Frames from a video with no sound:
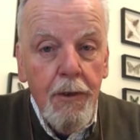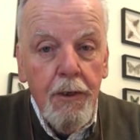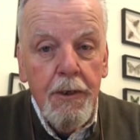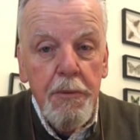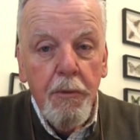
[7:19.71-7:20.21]

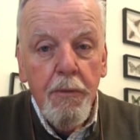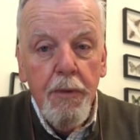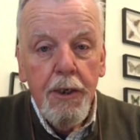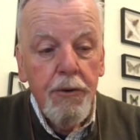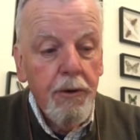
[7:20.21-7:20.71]
that's my
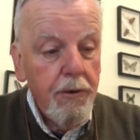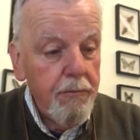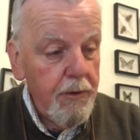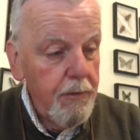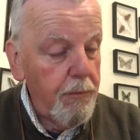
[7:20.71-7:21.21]
major
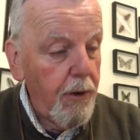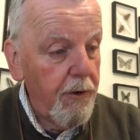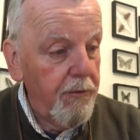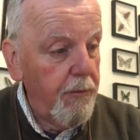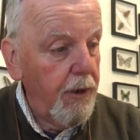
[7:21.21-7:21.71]

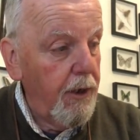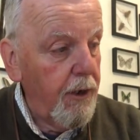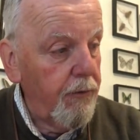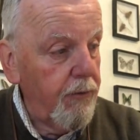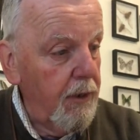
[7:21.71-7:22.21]
part of my
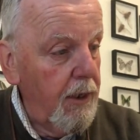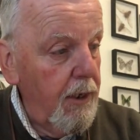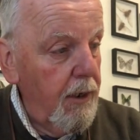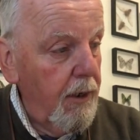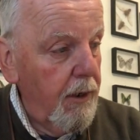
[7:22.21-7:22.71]
life,
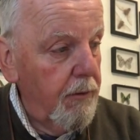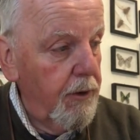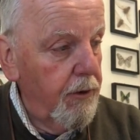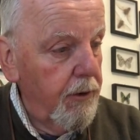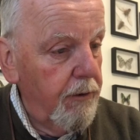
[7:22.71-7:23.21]

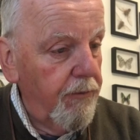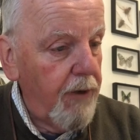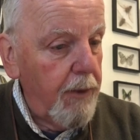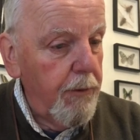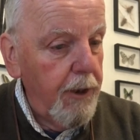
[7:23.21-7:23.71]
other than the
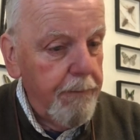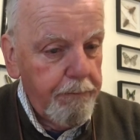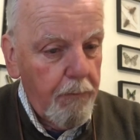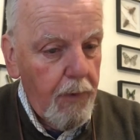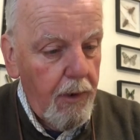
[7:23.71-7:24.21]
family.
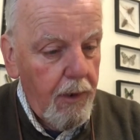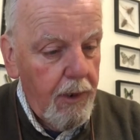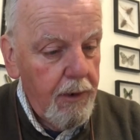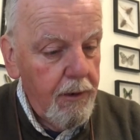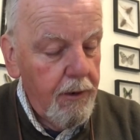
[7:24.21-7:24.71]

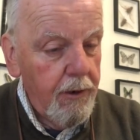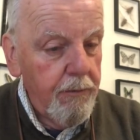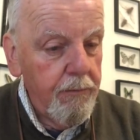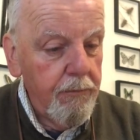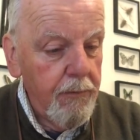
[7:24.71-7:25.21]

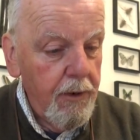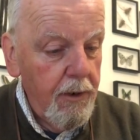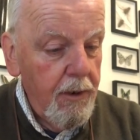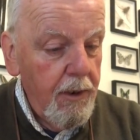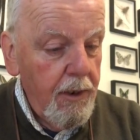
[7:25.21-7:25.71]
And
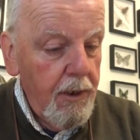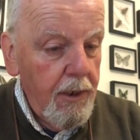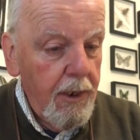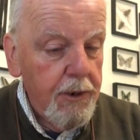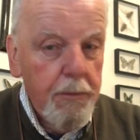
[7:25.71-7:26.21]

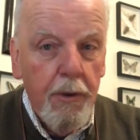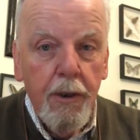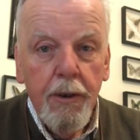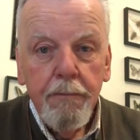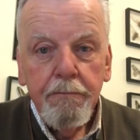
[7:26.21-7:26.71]
as my,